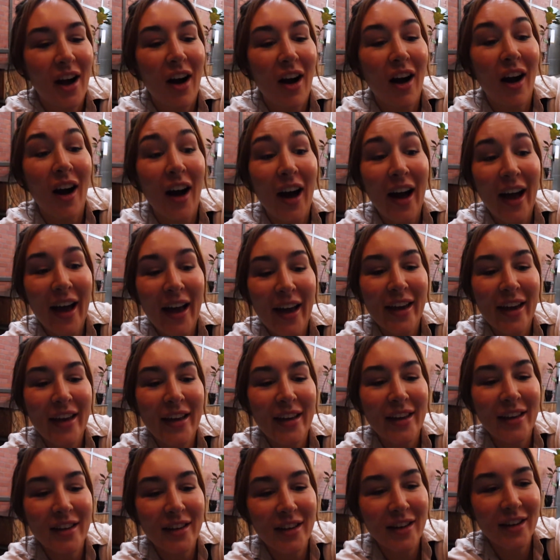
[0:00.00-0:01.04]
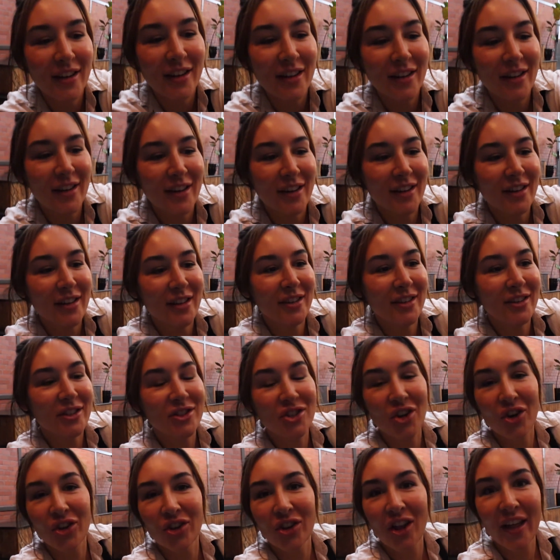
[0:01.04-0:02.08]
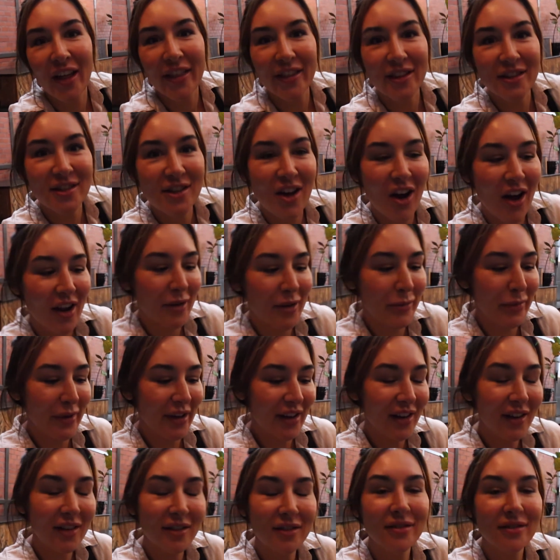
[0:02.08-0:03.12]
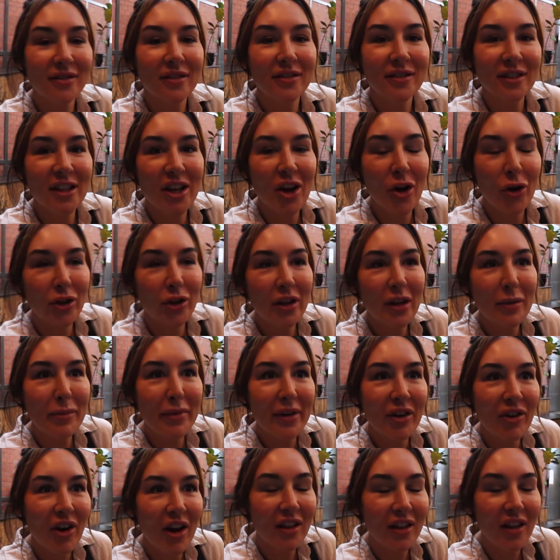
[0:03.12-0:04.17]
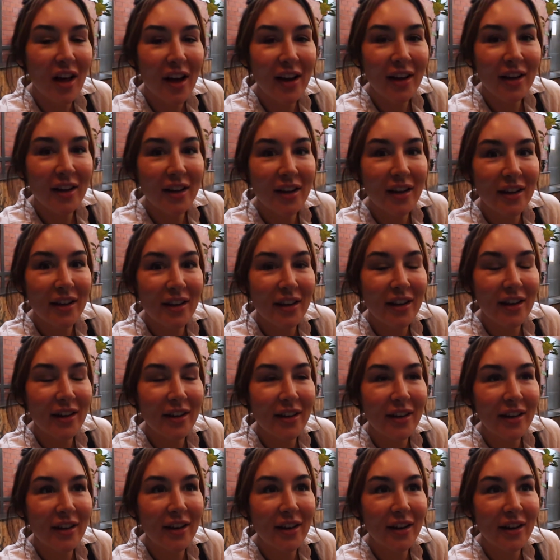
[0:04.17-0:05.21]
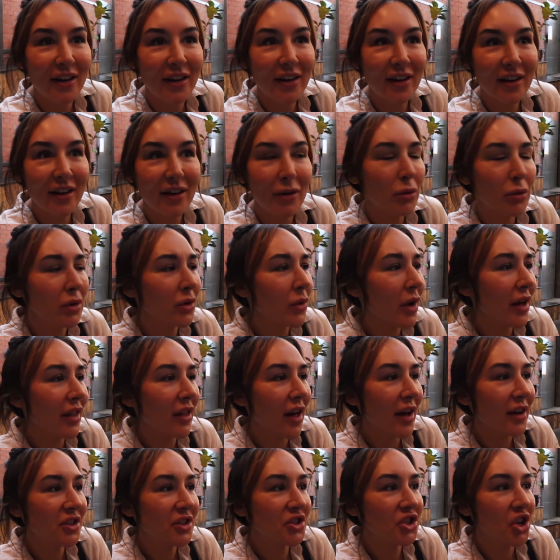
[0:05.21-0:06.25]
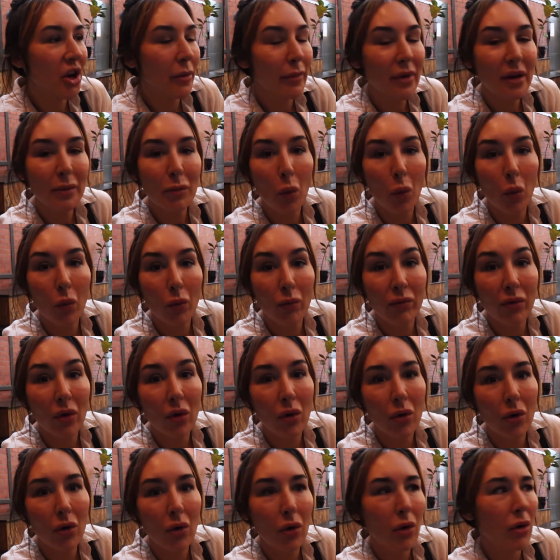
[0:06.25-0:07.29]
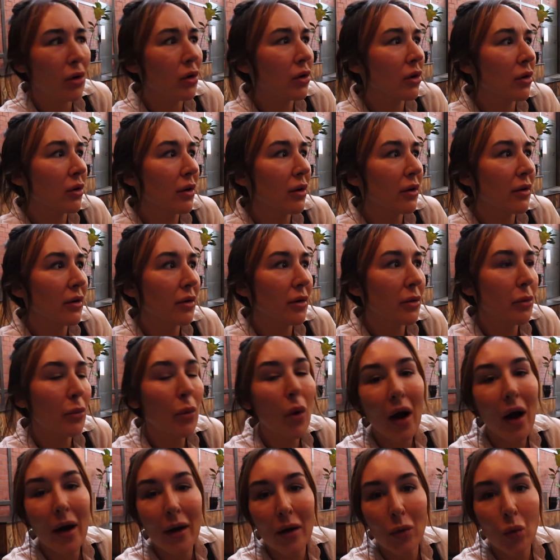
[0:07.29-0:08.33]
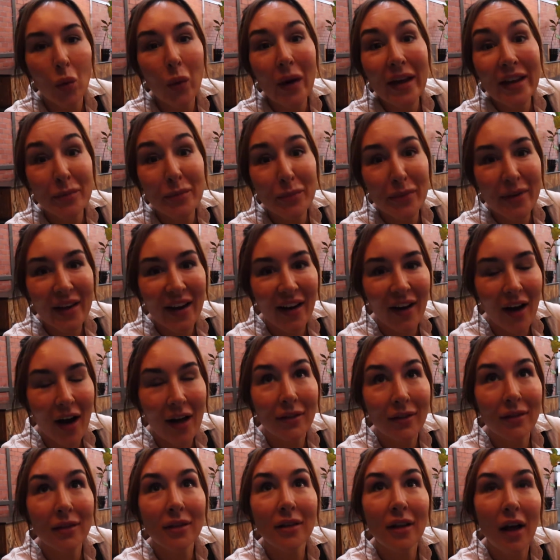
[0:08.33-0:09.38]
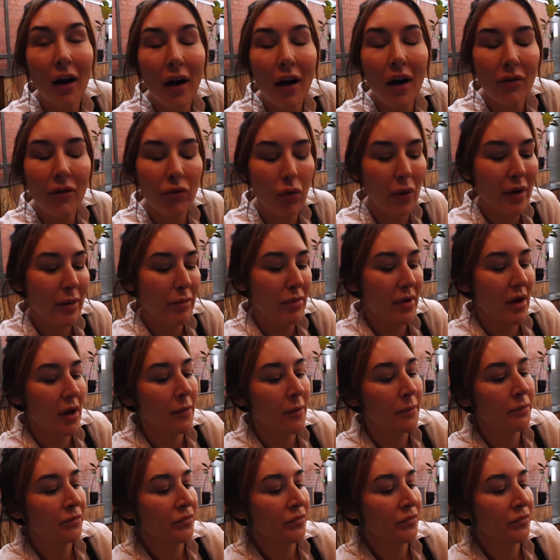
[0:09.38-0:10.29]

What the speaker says: I don't like this kind of beer. The only beer I like, what do I like? German or wheat beer. I love wheat beer.